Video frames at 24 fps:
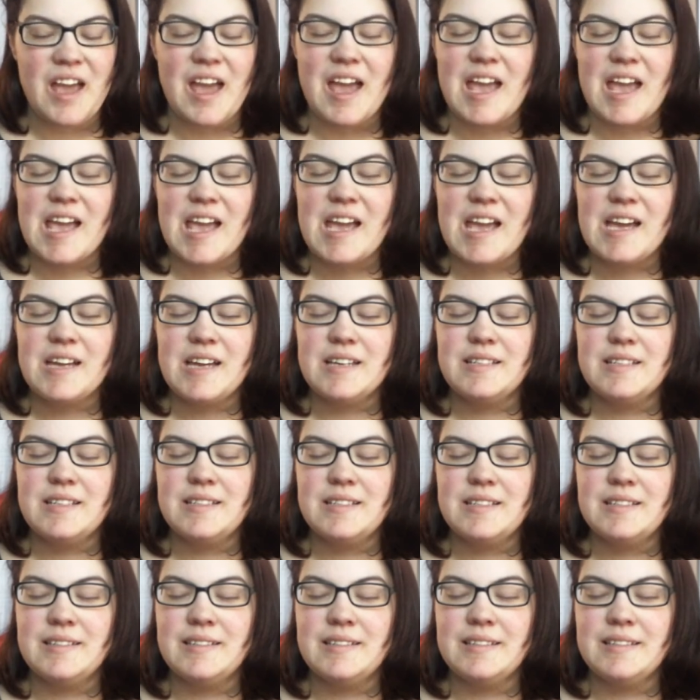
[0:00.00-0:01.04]
And
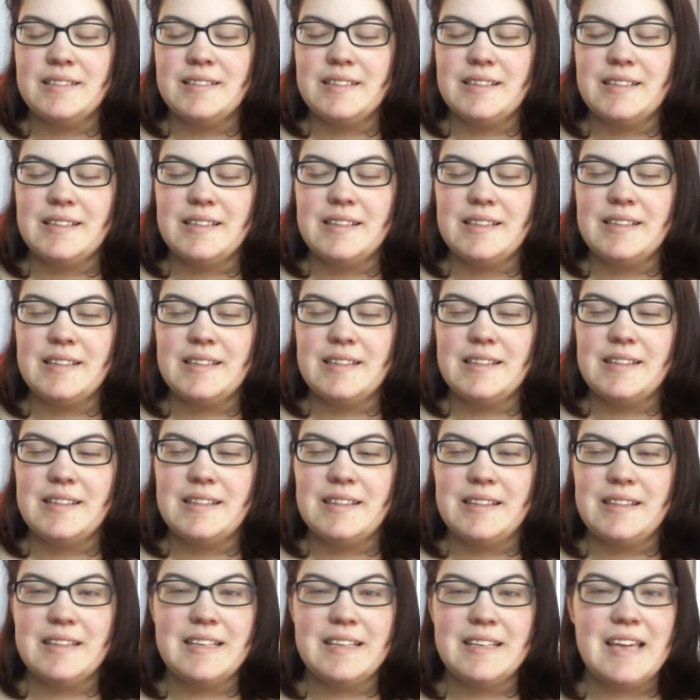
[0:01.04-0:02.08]

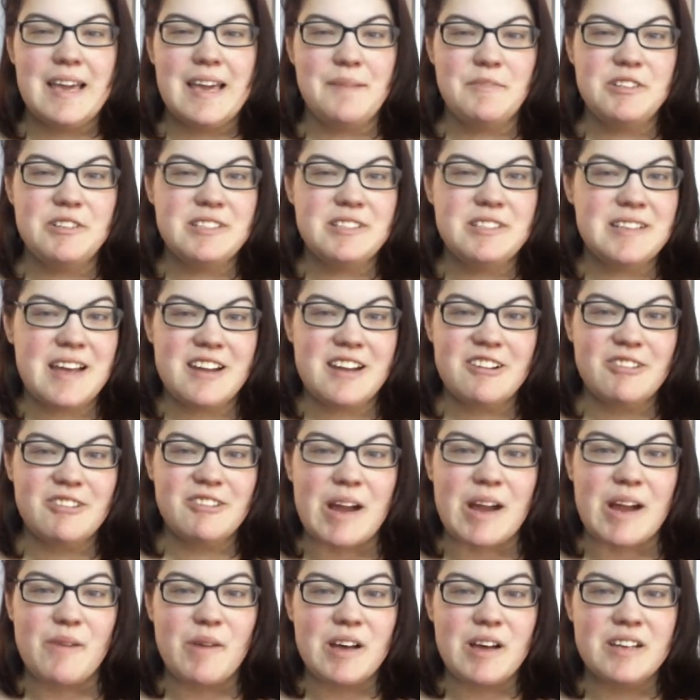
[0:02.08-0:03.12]
the game was not a
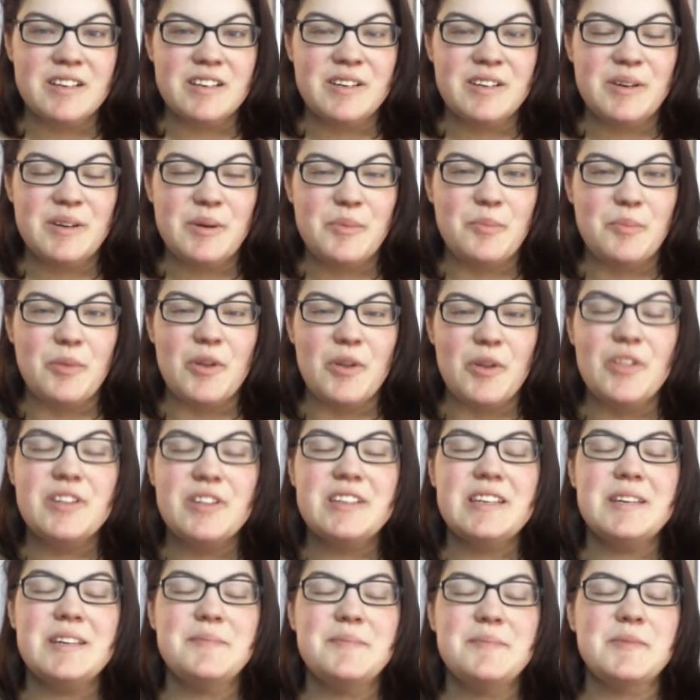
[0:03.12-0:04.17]
great one. Both
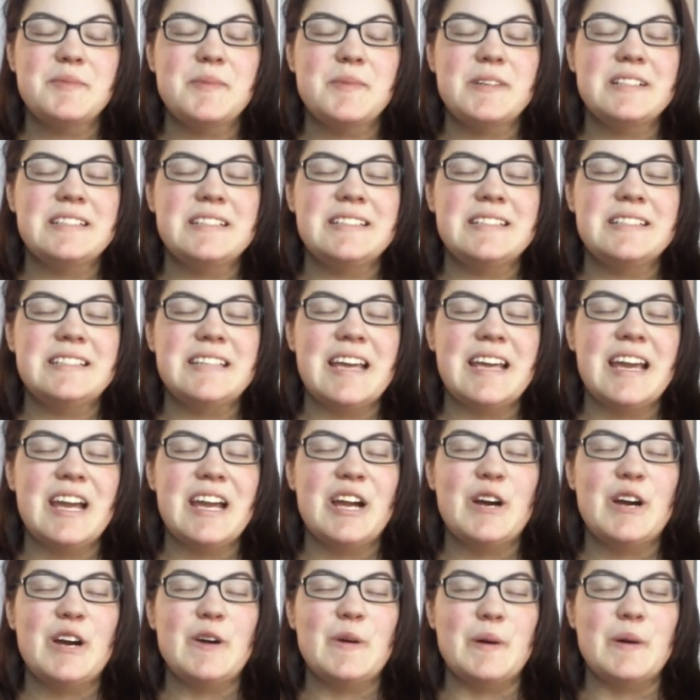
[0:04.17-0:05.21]
teams were
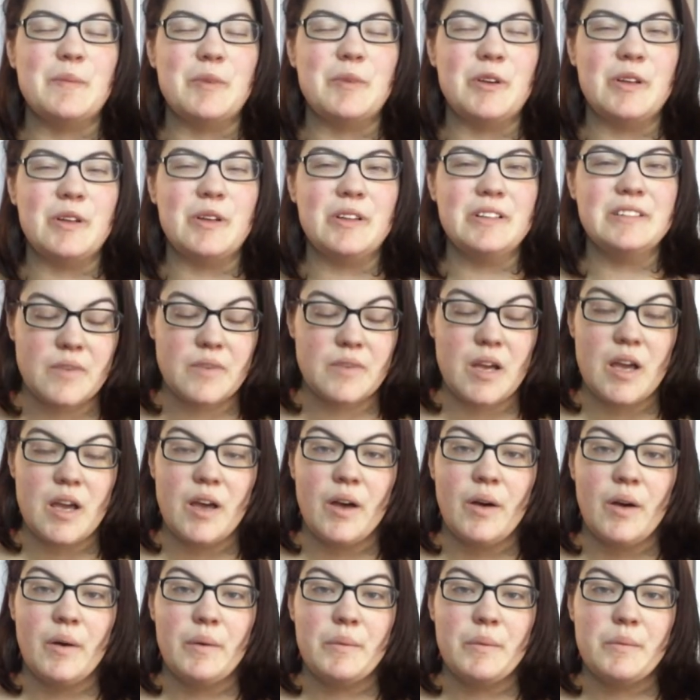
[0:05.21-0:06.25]
terrible.
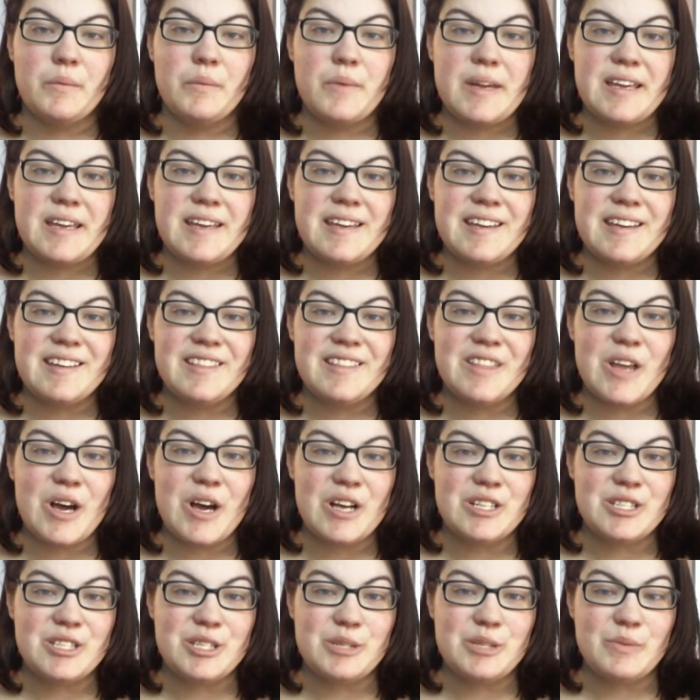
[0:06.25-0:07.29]
We
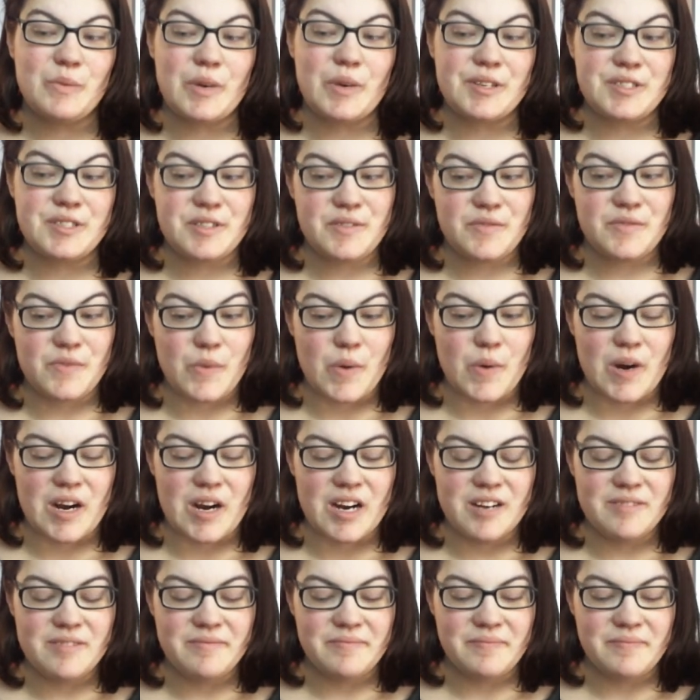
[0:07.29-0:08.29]
lost one to four,